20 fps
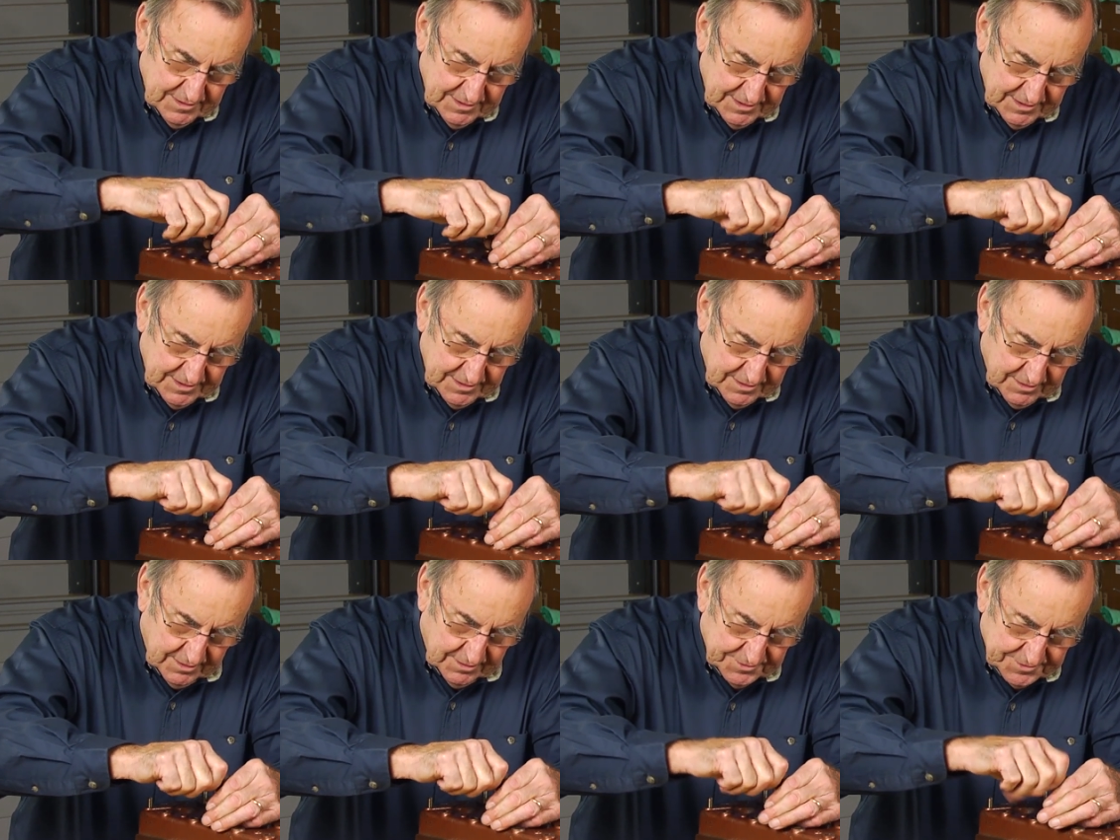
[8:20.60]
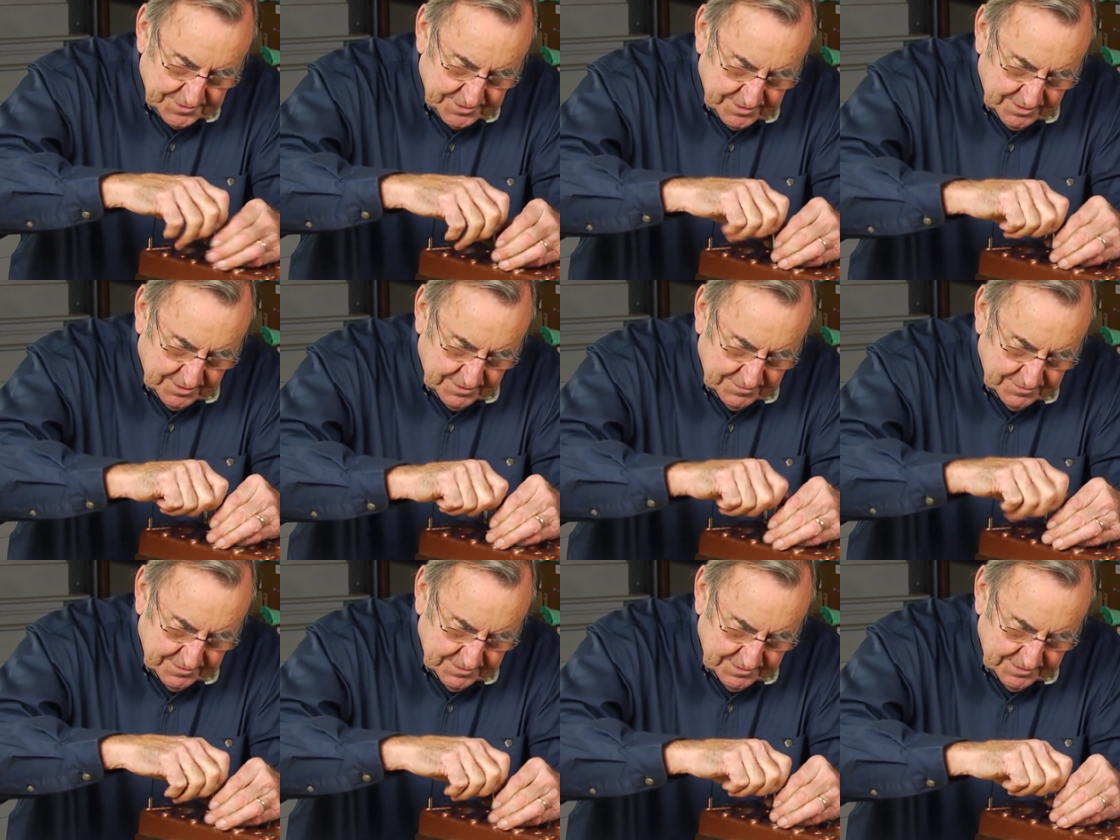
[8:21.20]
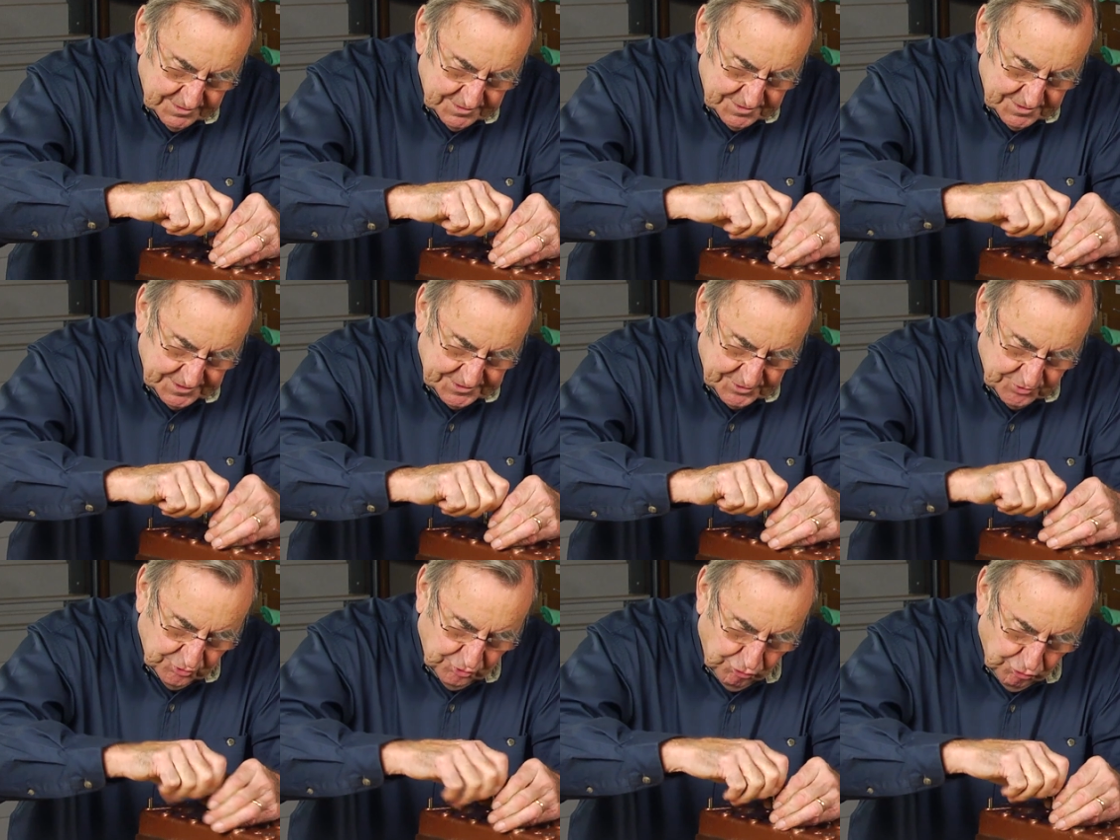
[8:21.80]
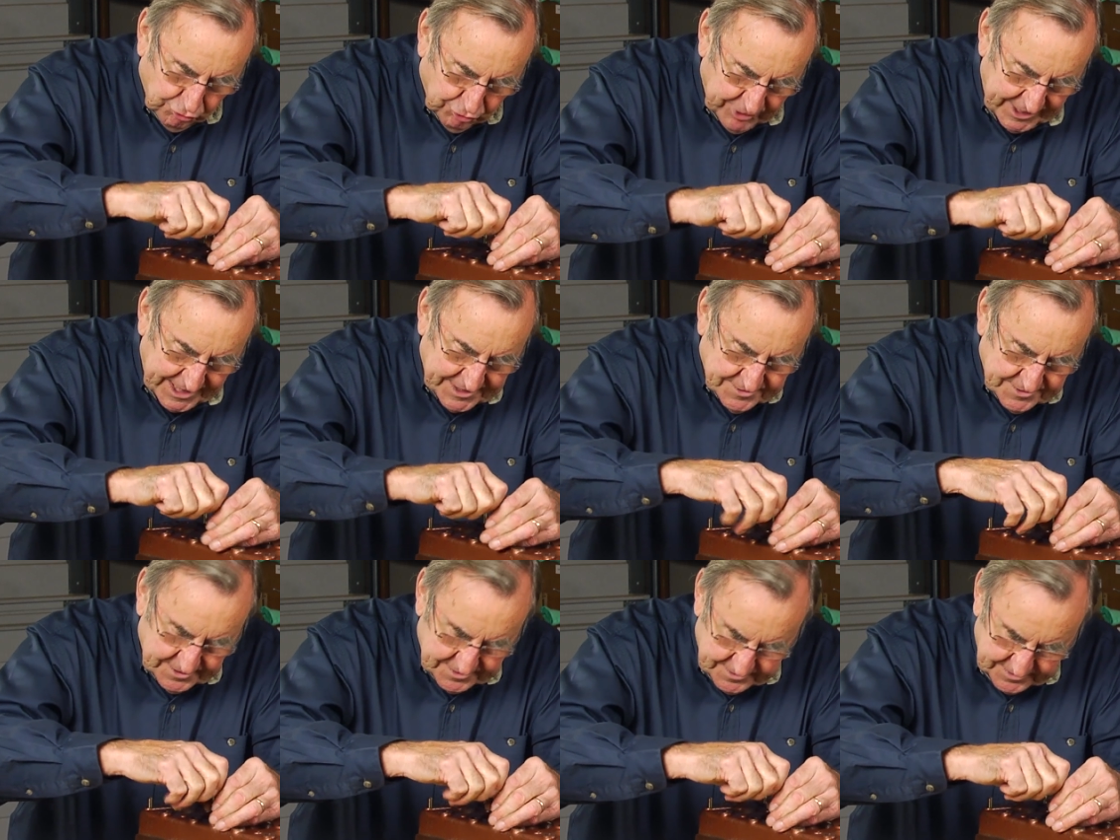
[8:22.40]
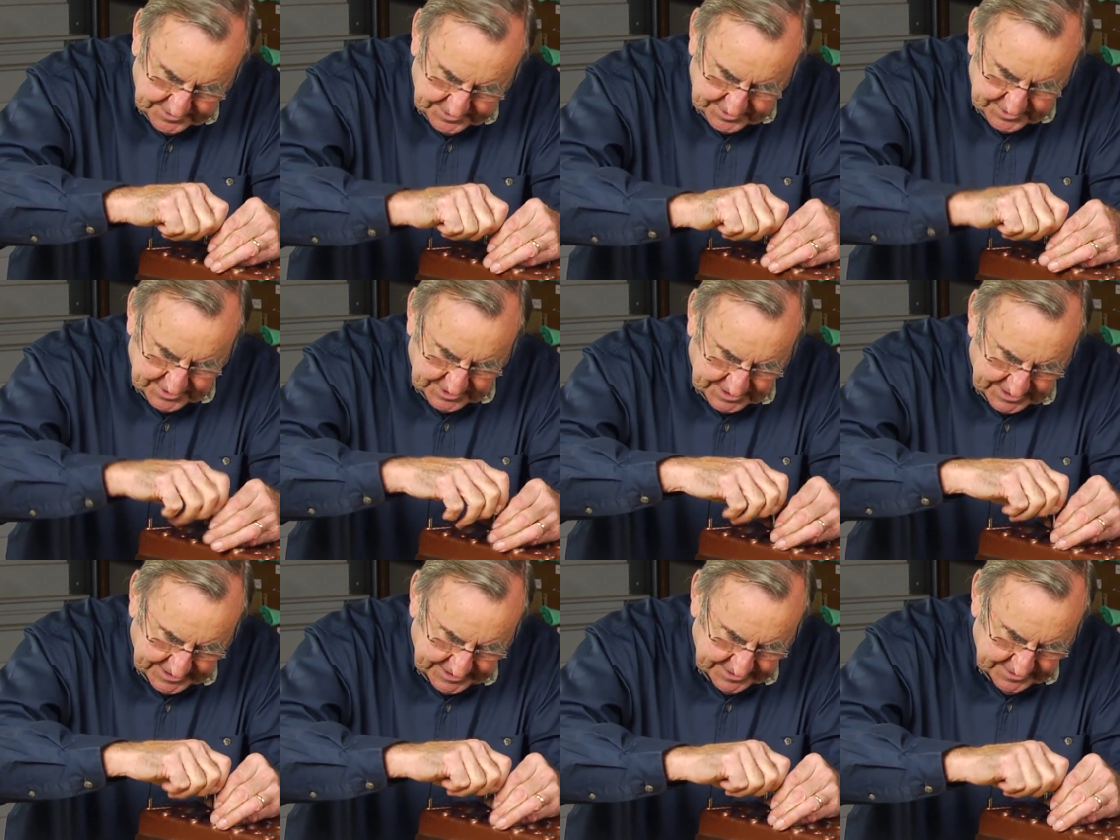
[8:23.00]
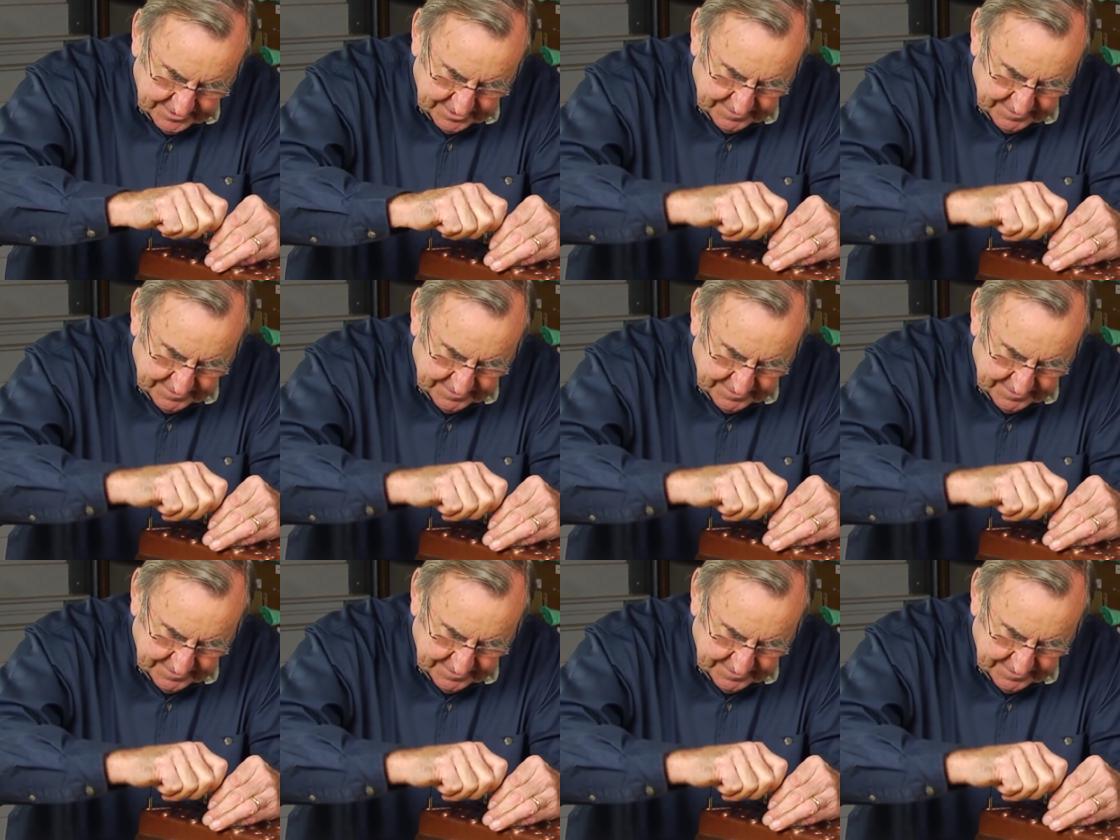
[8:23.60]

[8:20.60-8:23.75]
It also just grazes the side